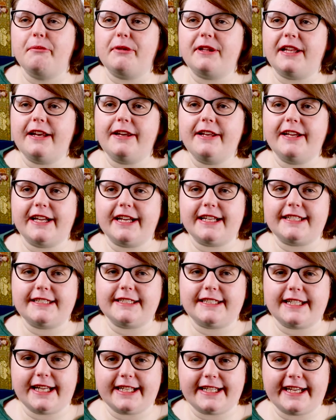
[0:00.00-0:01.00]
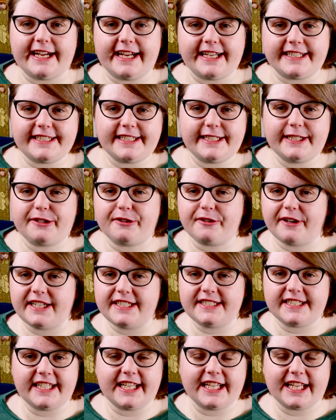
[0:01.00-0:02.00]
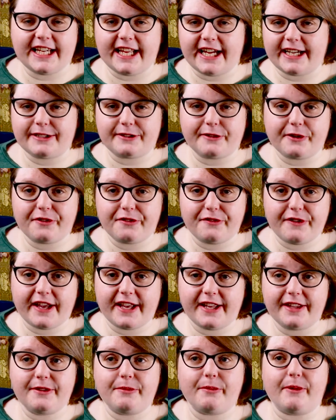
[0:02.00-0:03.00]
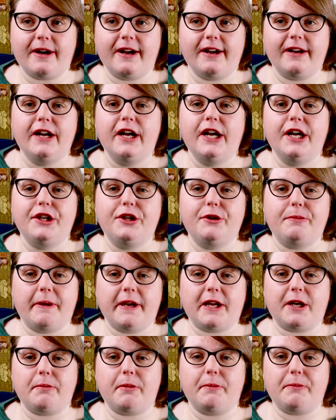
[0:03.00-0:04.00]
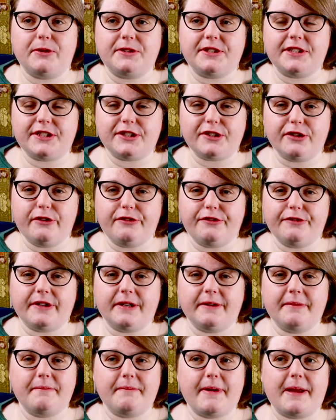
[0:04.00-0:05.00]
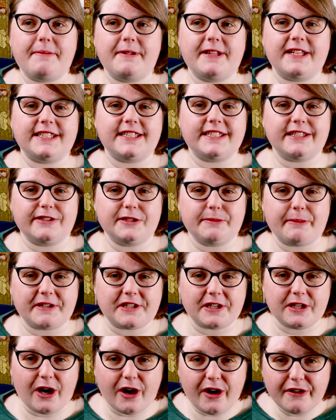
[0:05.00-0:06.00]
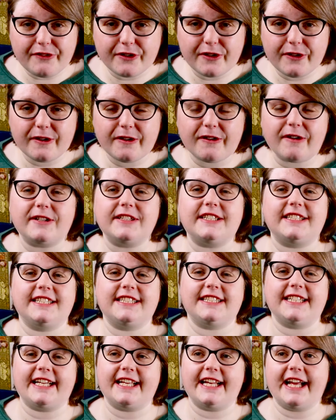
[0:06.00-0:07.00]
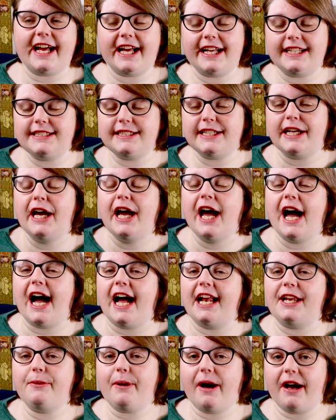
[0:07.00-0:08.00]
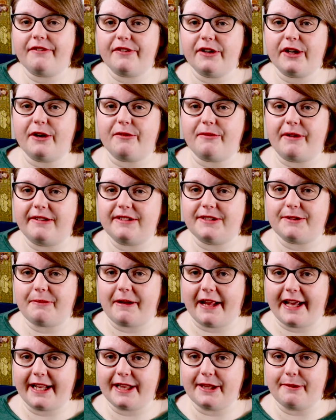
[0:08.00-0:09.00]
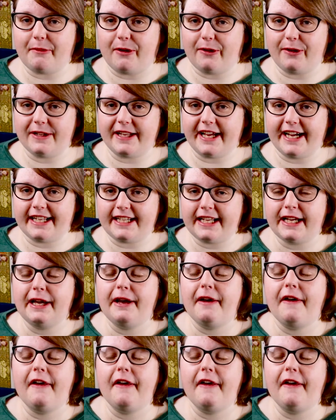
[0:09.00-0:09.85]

but then you get to that heady crazy collectors phase where you pick up a bunch of stuff and maybe this is on special offer or this is secondhand and you haven't got around to playing them all yet